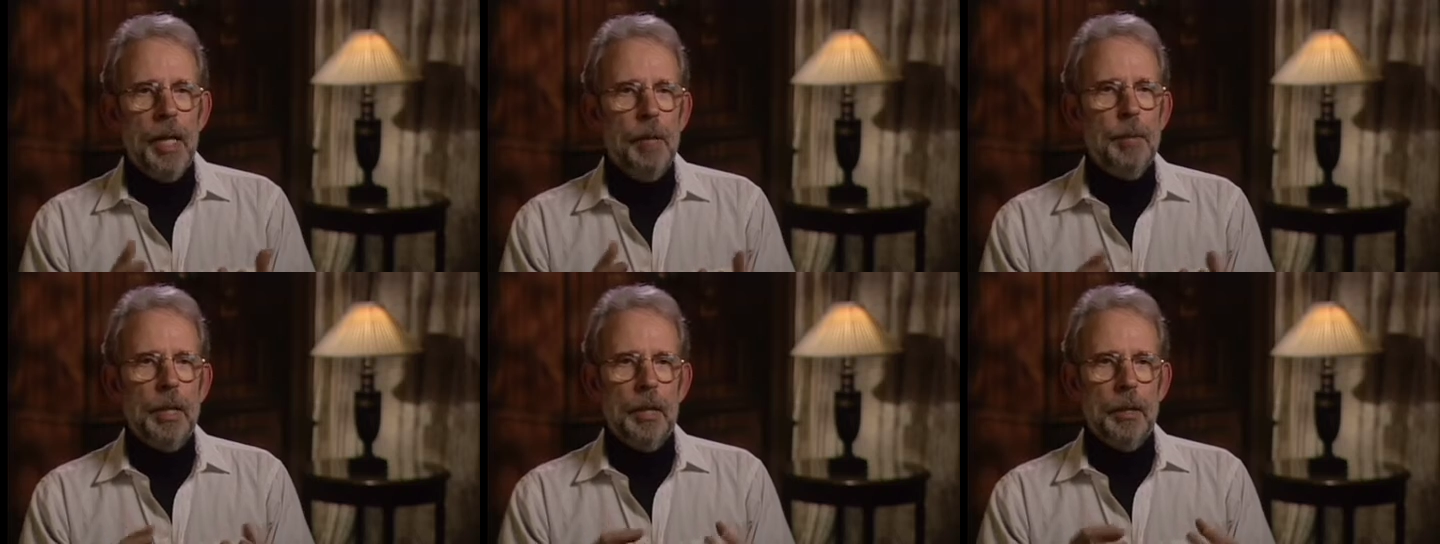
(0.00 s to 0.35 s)

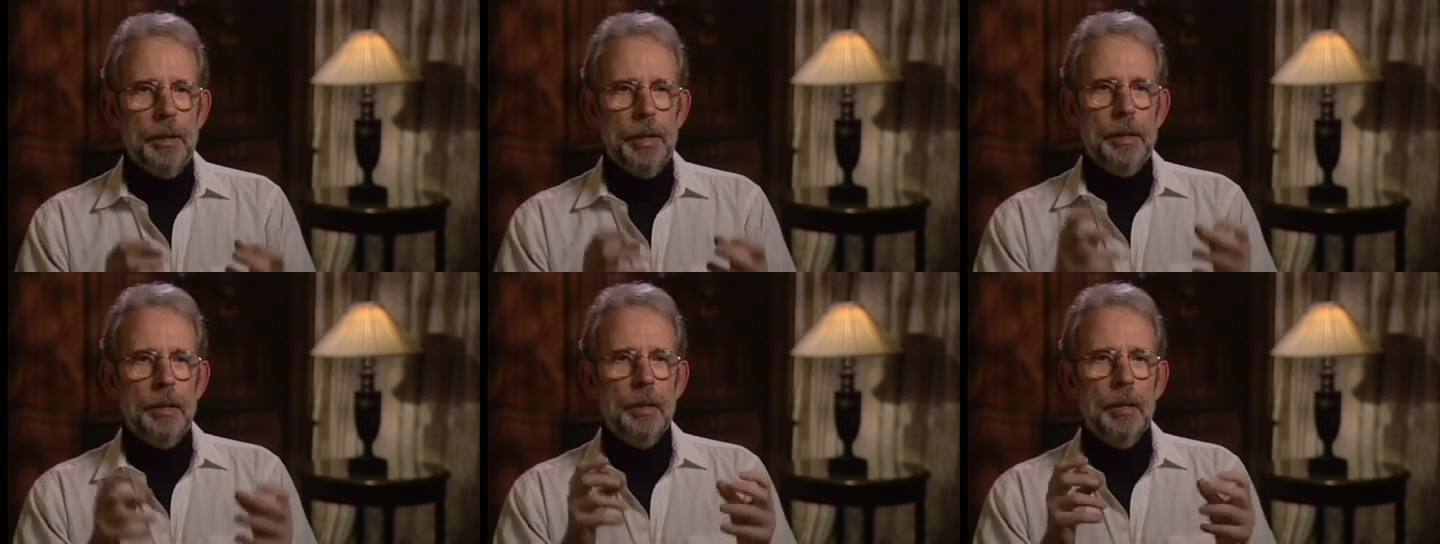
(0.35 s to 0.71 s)

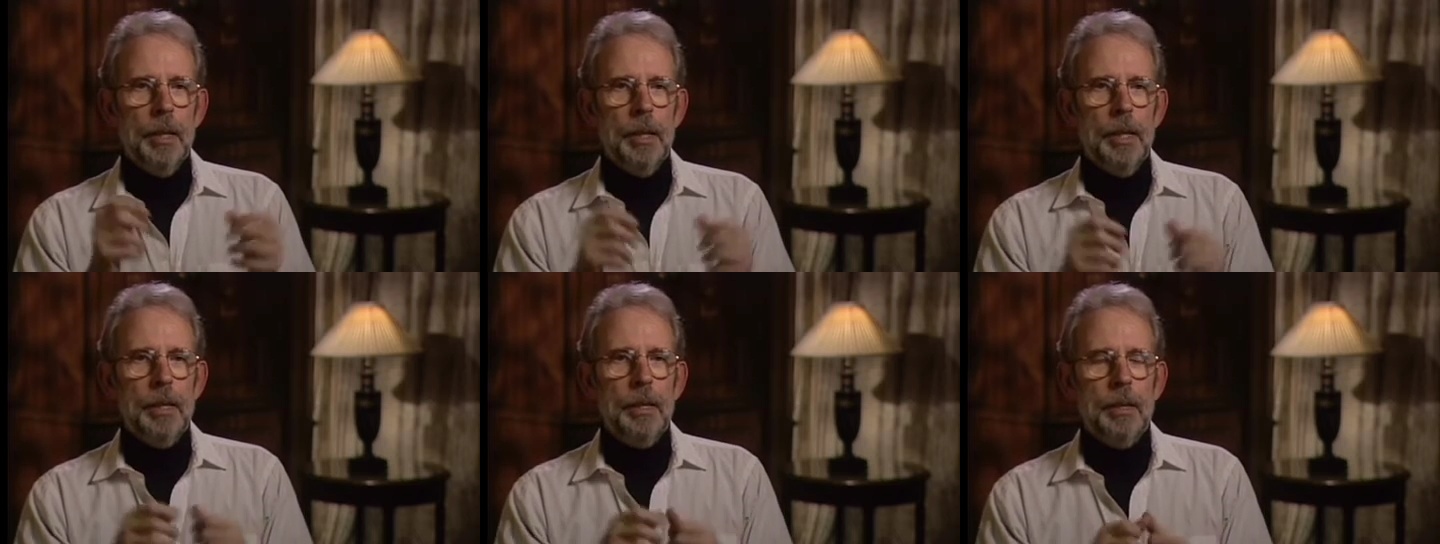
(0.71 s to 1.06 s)
chemically,
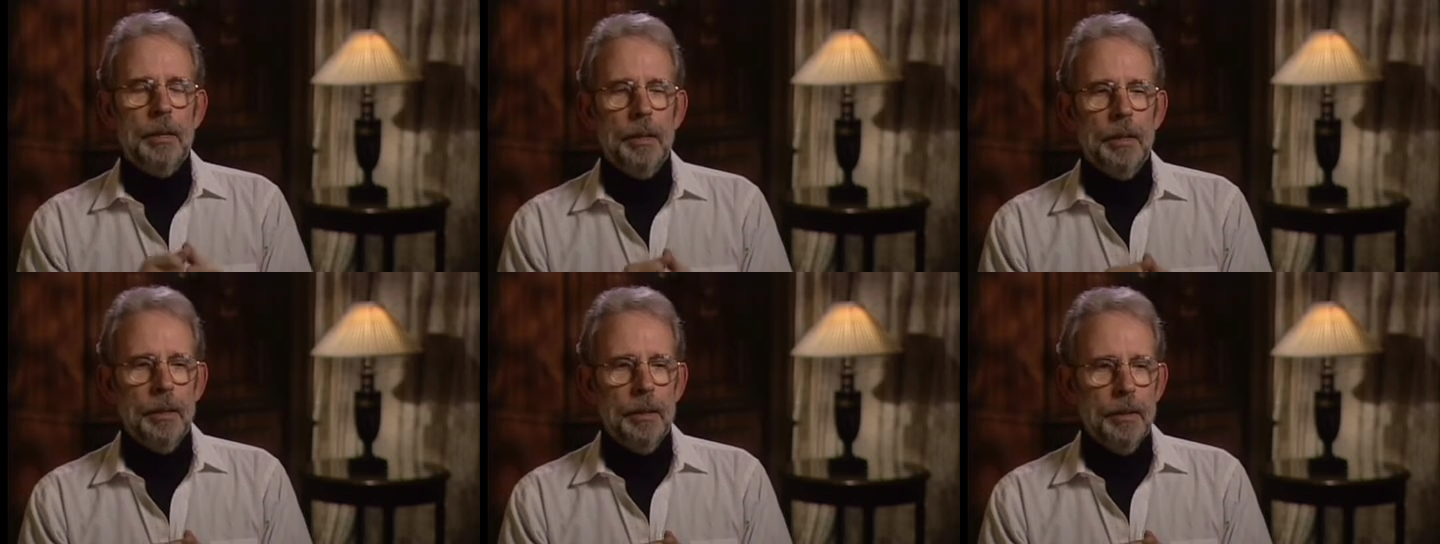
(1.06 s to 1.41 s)
like
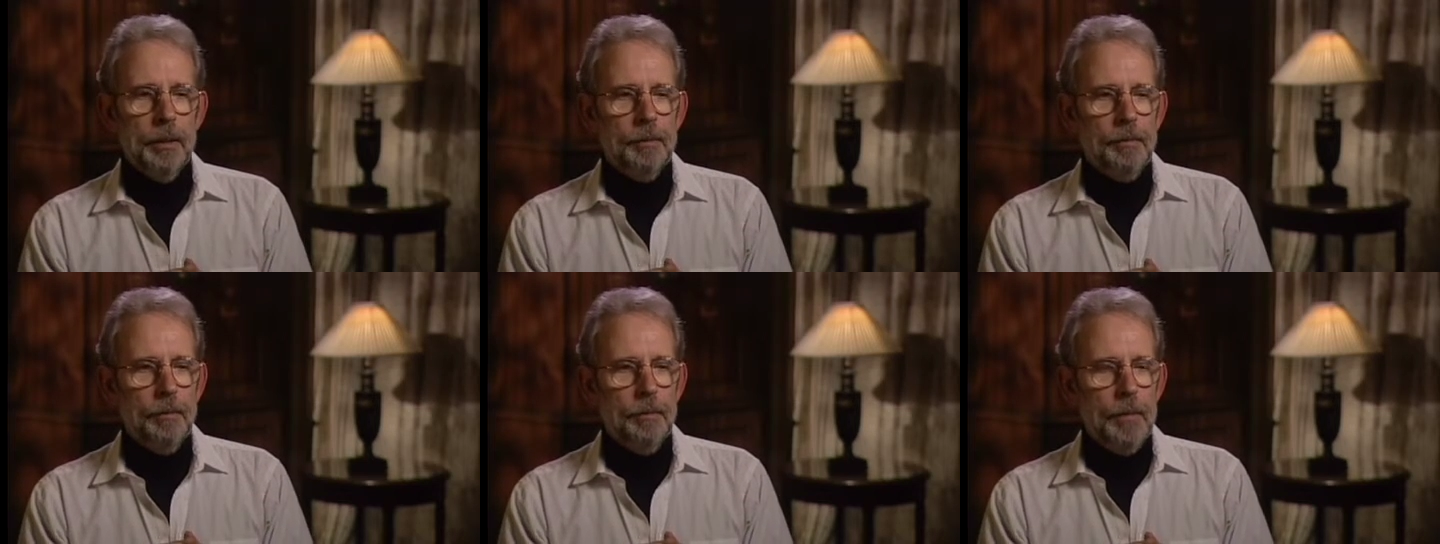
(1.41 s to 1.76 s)

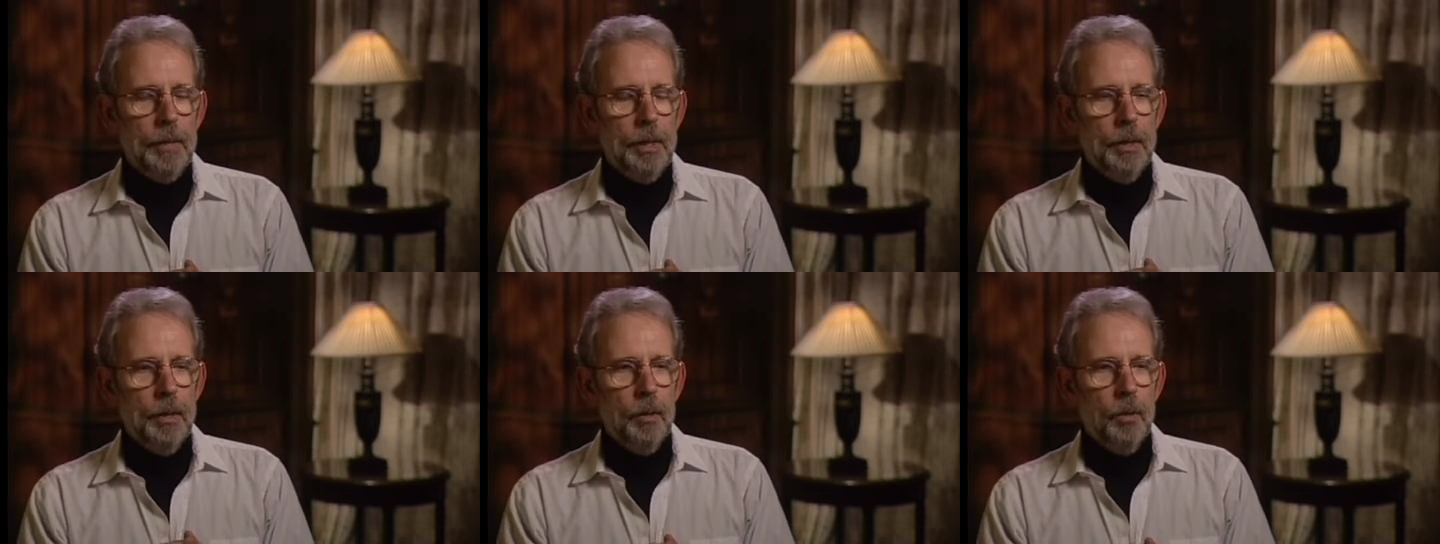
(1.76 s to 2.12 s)

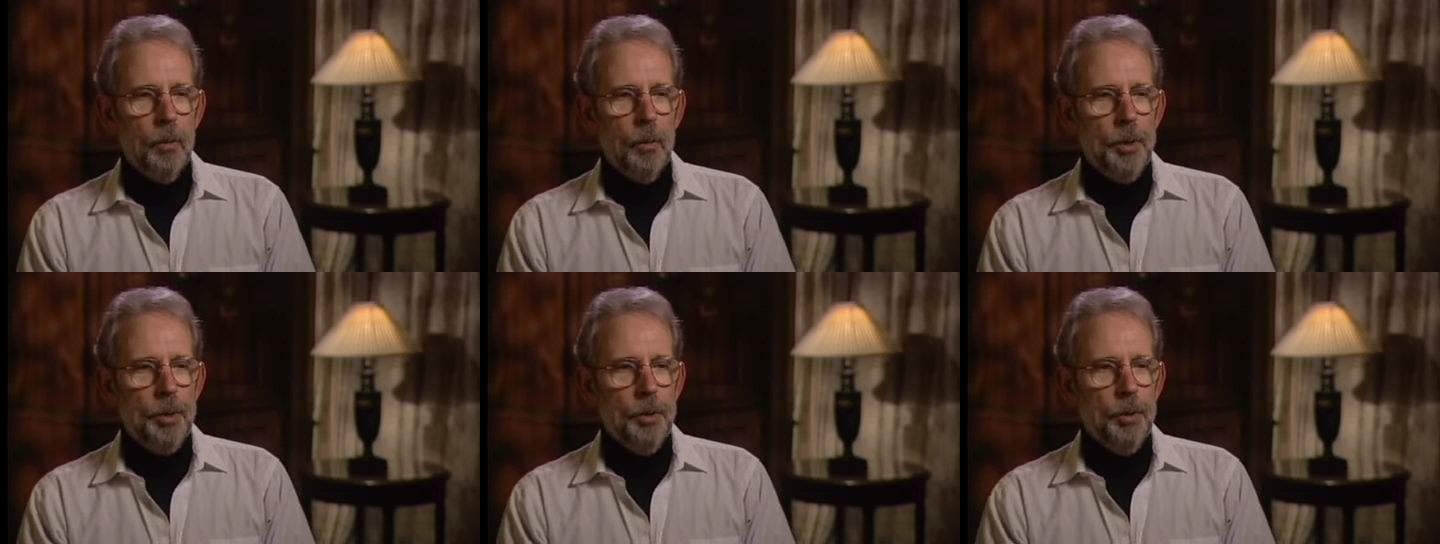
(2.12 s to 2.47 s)

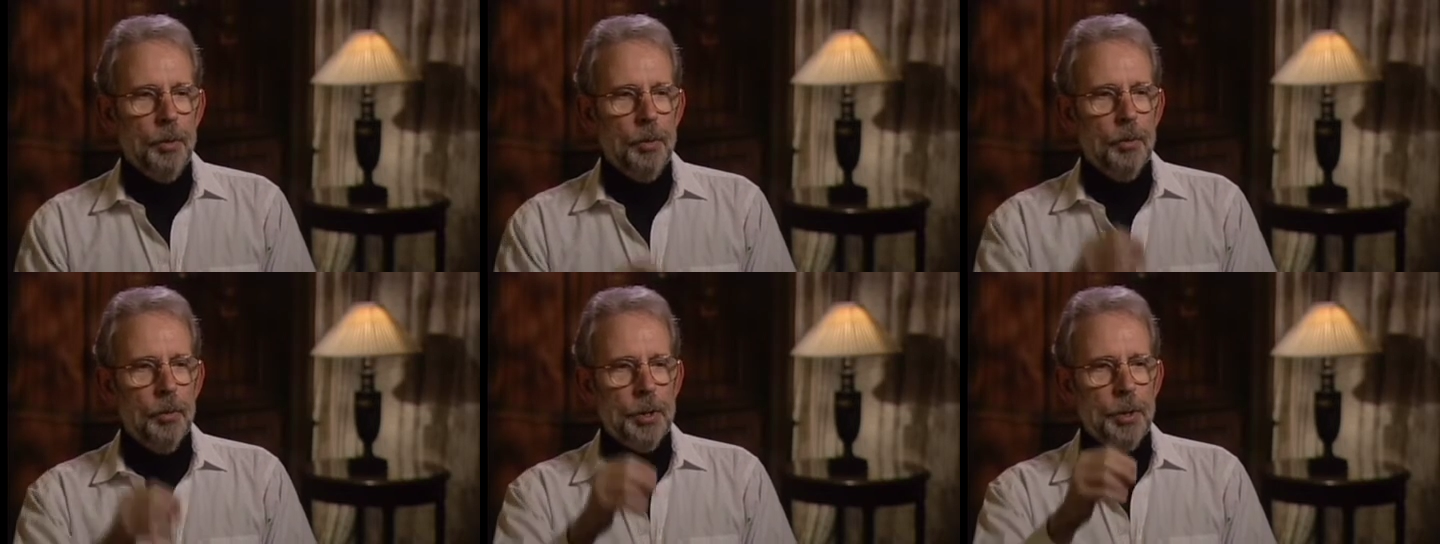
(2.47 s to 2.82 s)
when
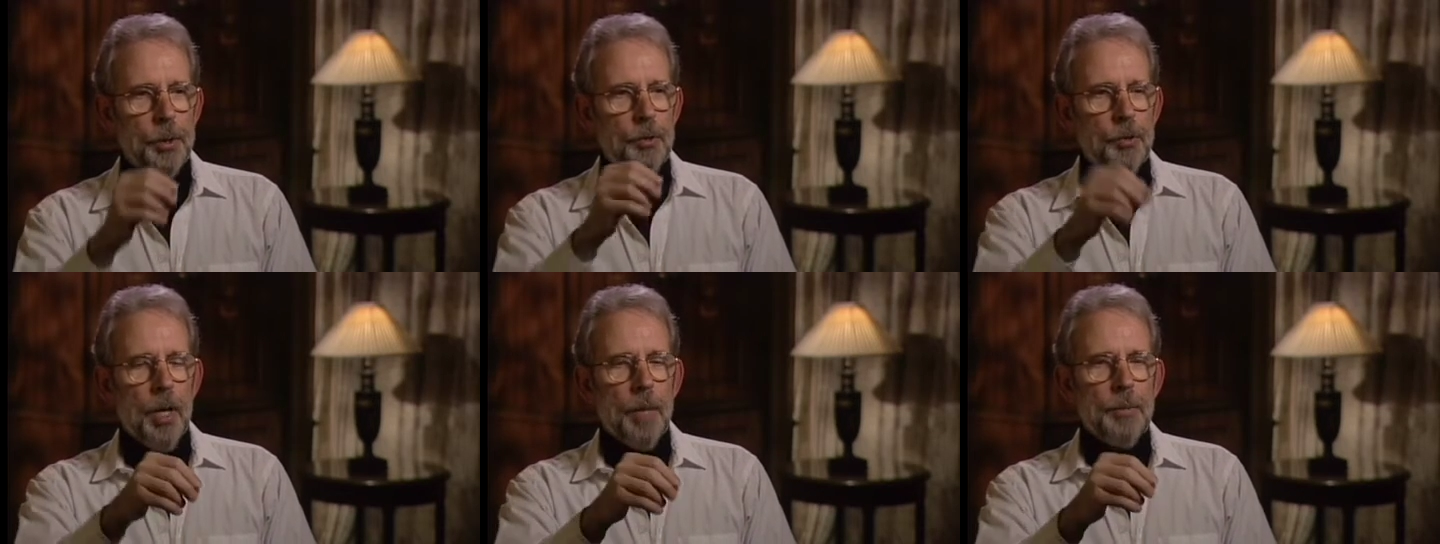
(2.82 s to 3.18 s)

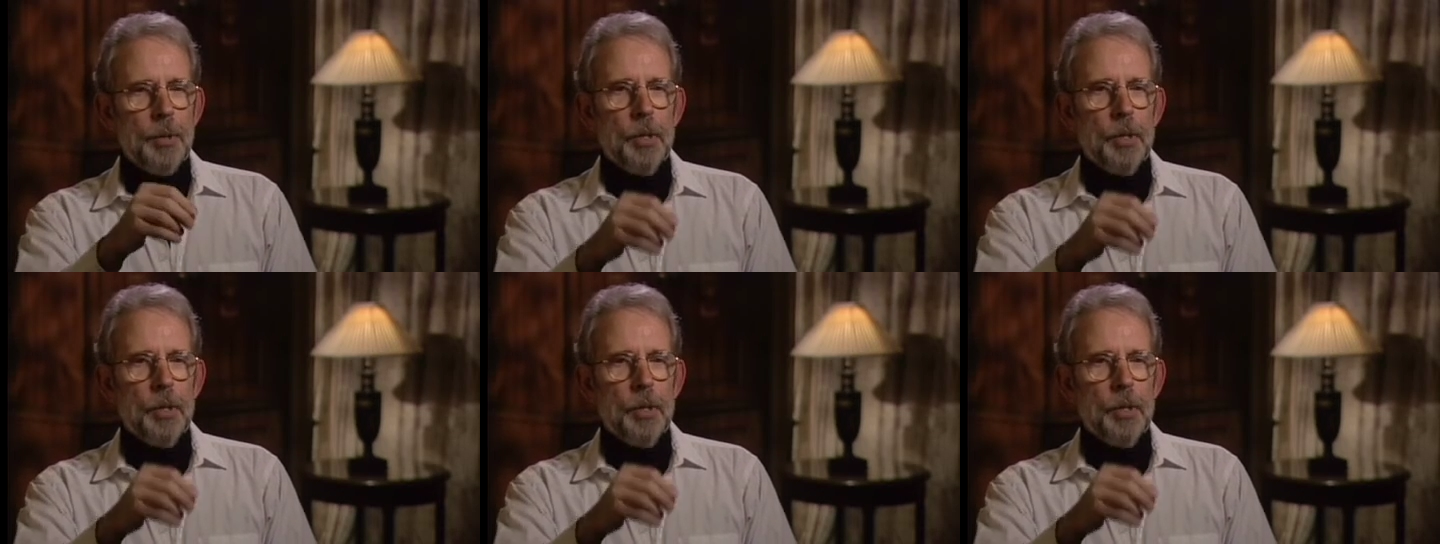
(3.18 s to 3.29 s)
you drop